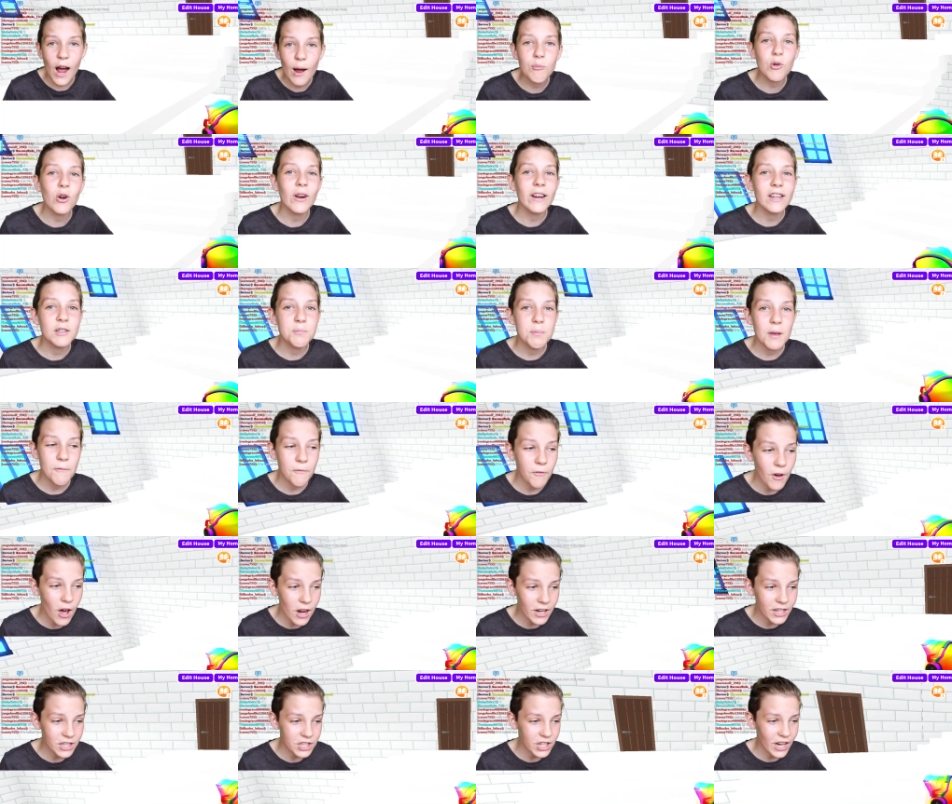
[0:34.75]
I'm going to be
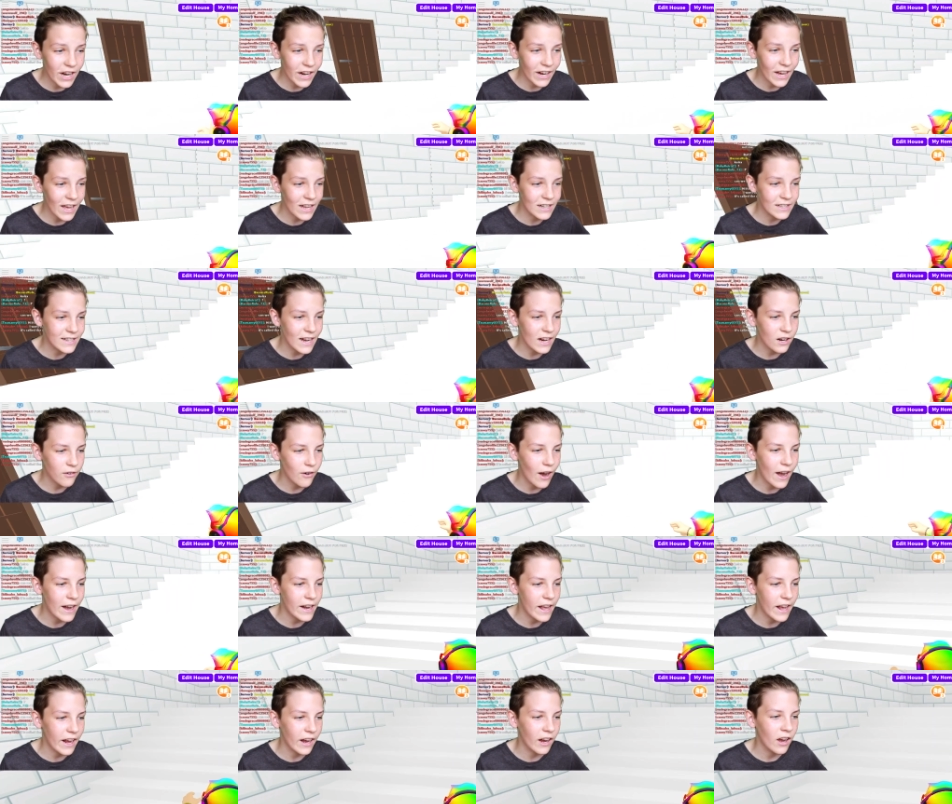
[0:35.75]
furnishing and
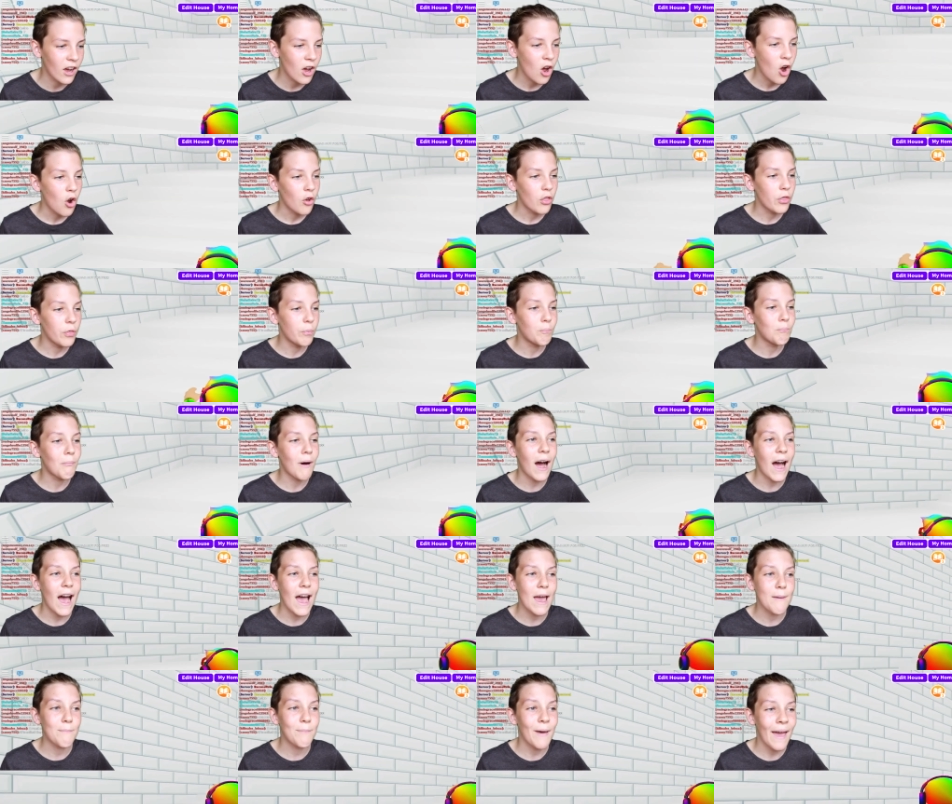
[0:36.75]
decorating
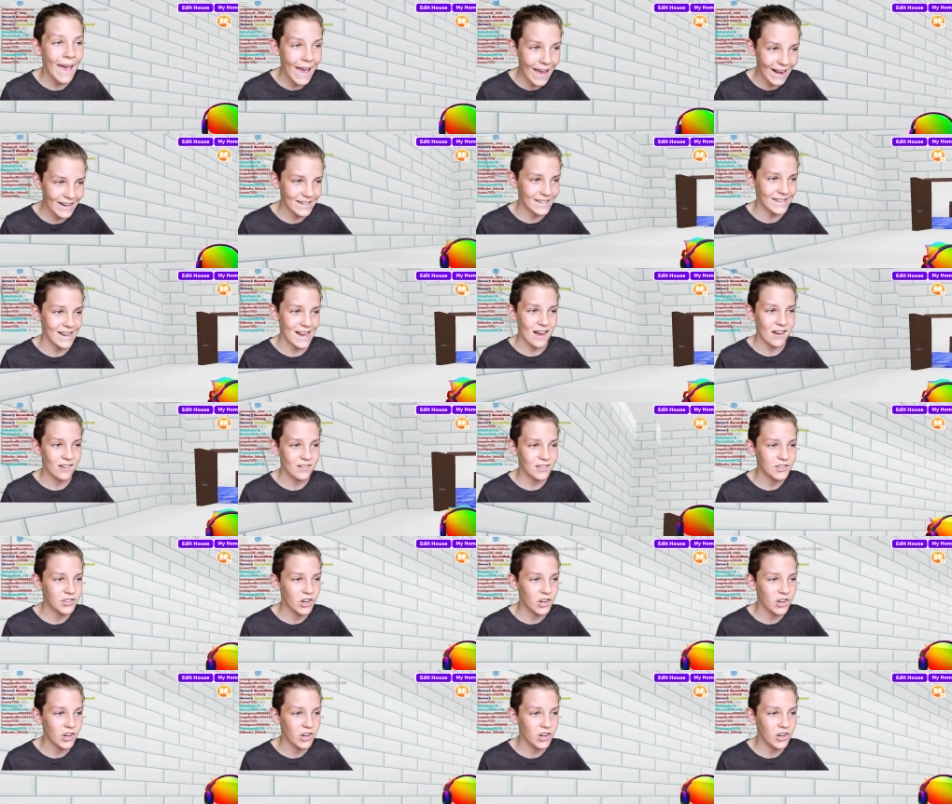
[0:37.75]
my penthouse.